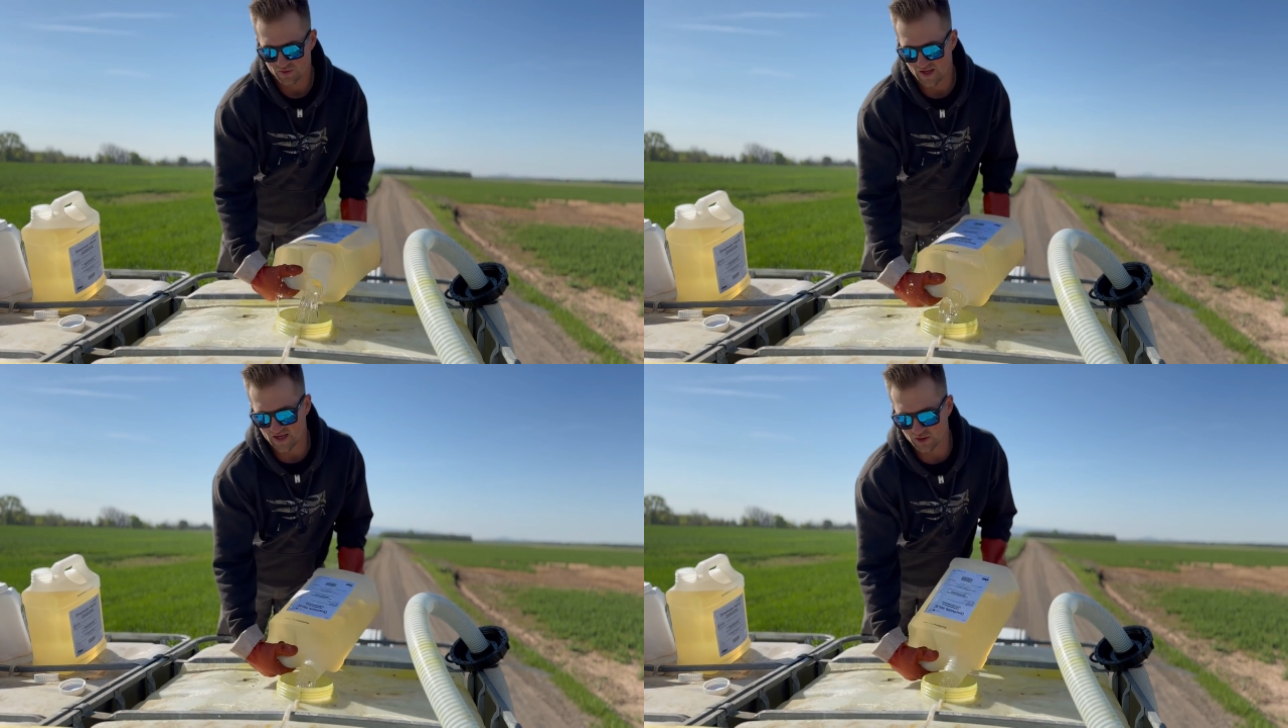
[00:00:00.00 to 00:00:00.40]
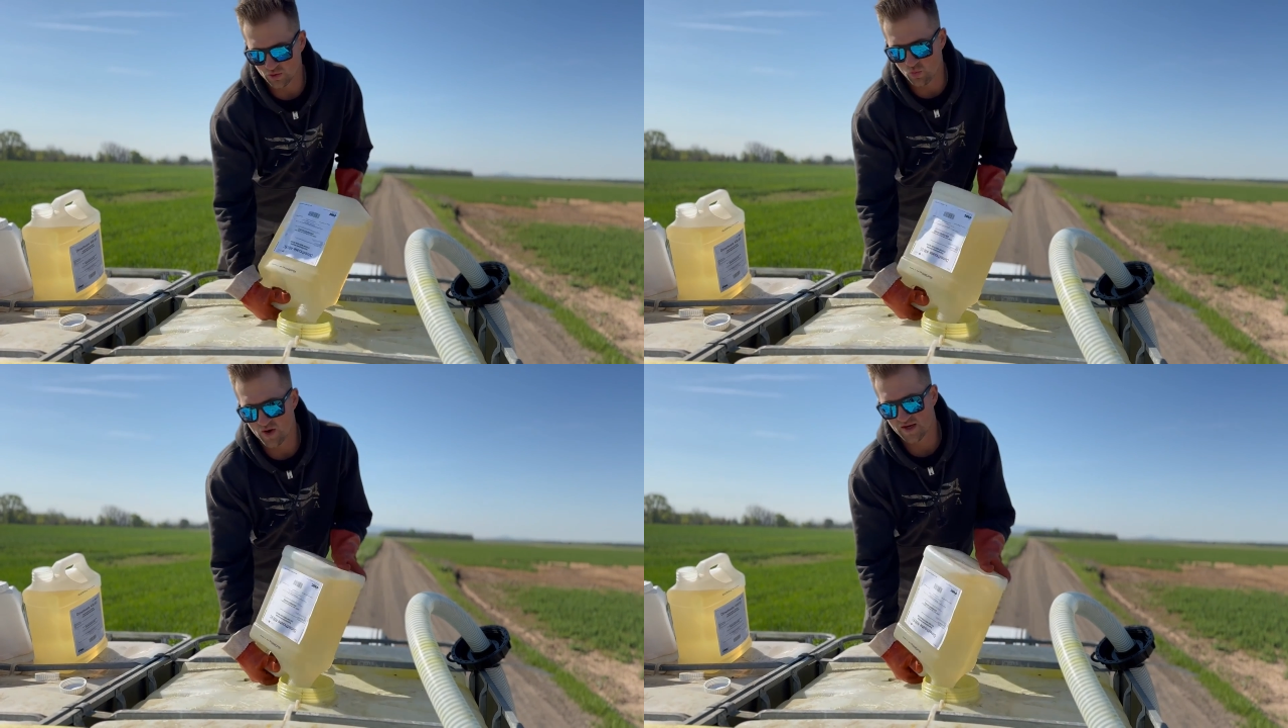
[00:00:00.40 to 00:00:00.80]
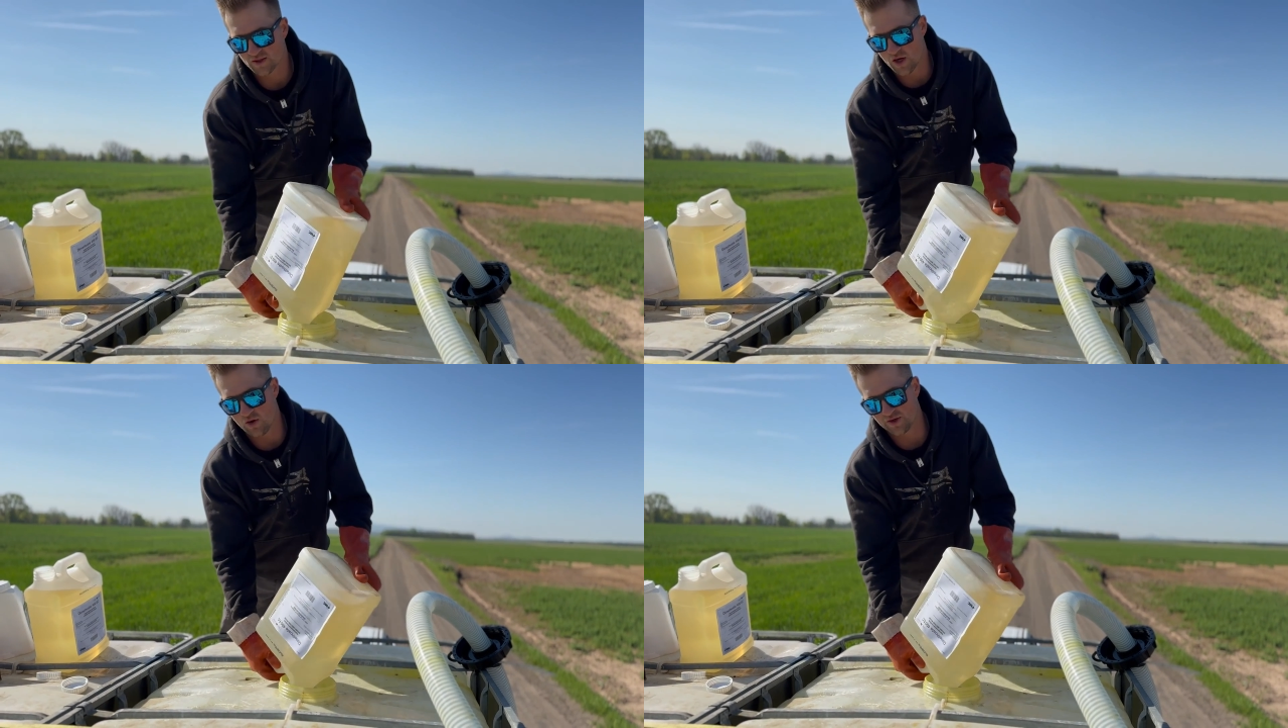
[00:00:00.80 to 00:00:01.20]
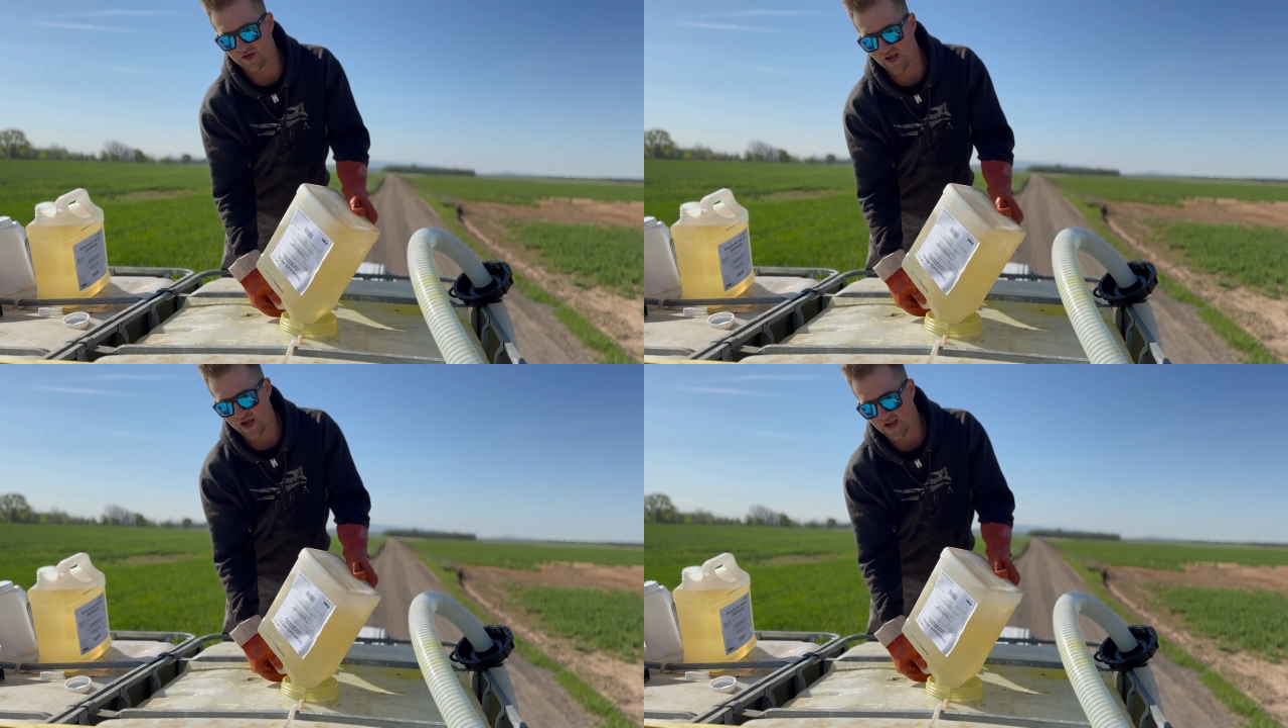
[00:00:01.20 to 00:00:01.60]
Got a little wind going
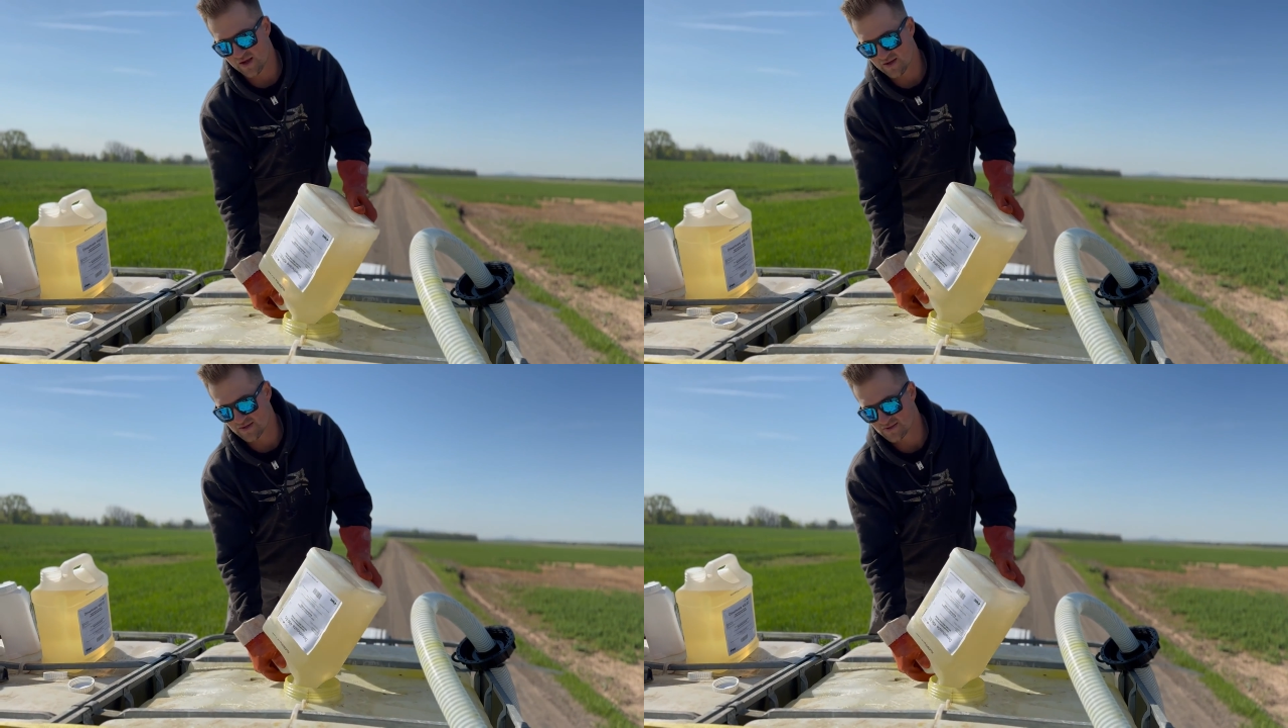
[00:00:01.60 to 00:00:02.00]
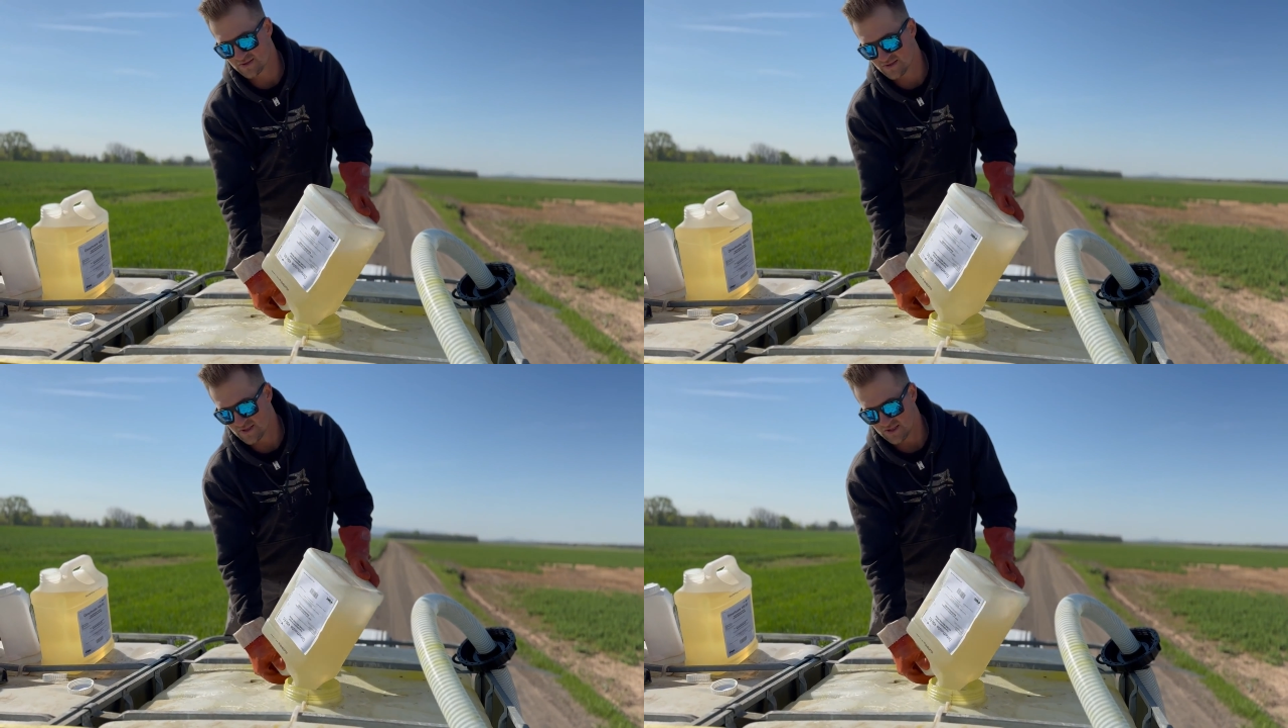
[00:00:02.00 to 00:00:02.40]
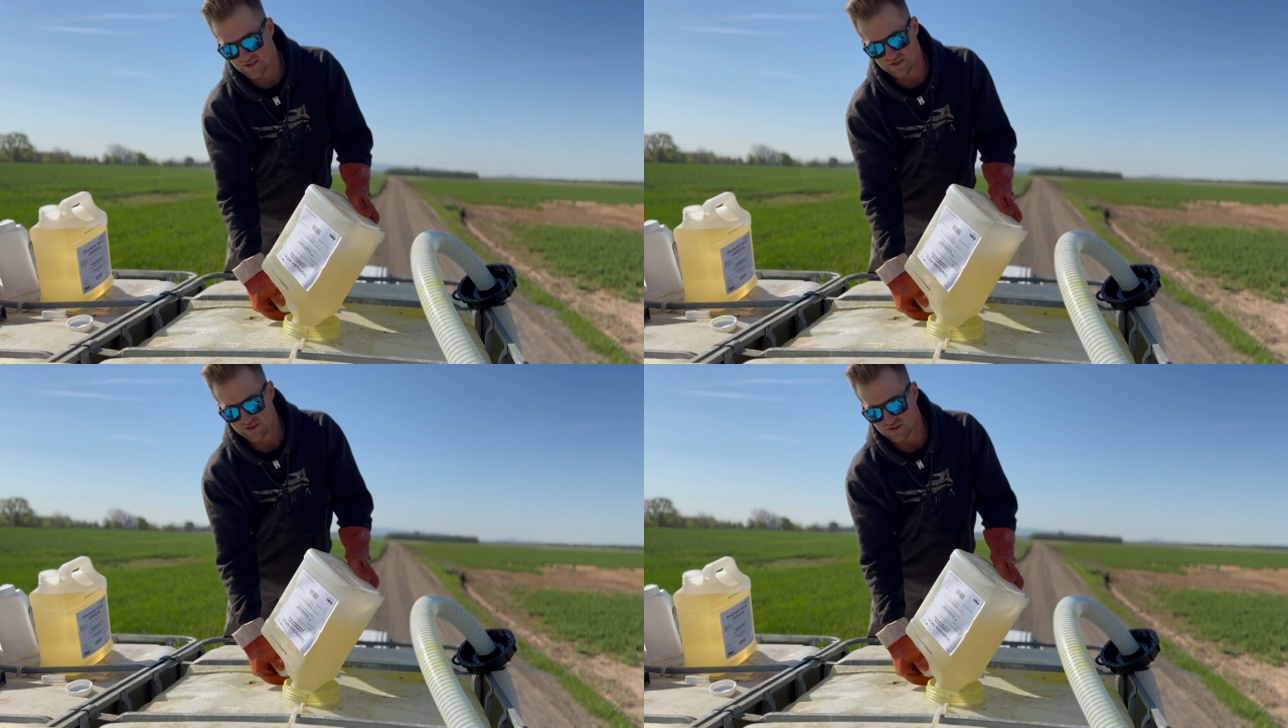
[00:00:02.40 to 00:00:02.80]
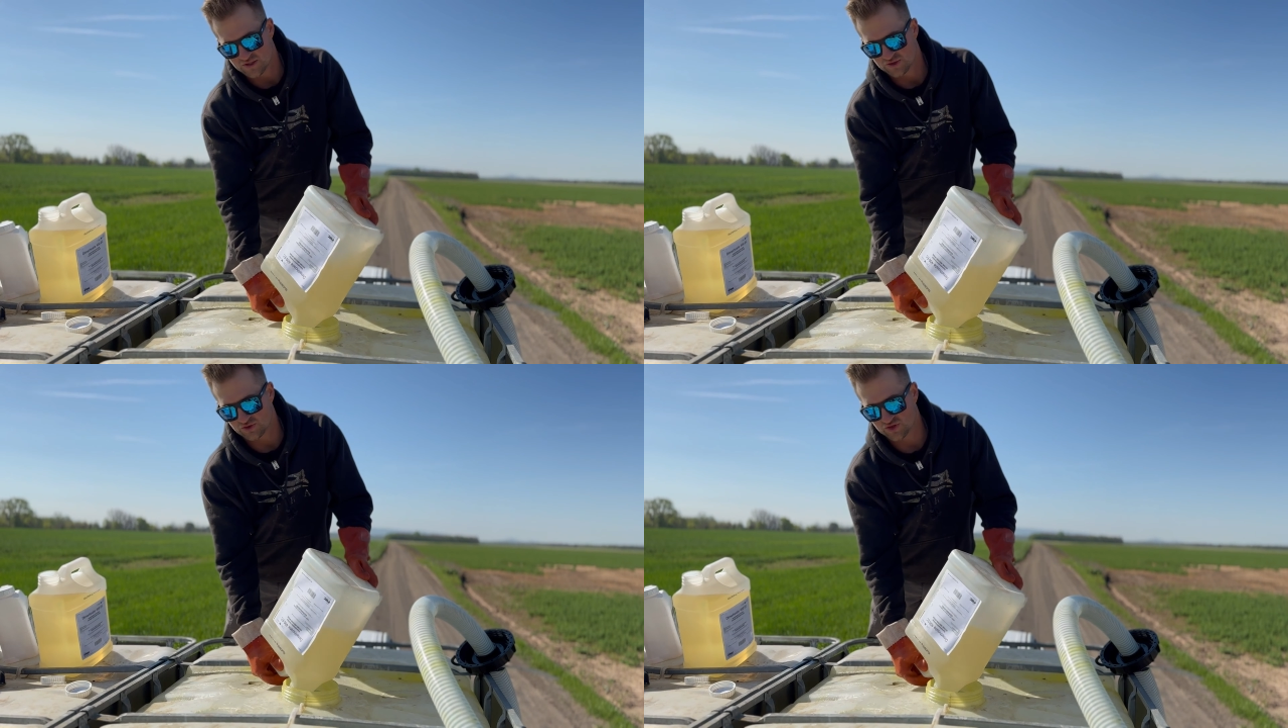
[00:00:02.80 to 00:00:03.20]
today. So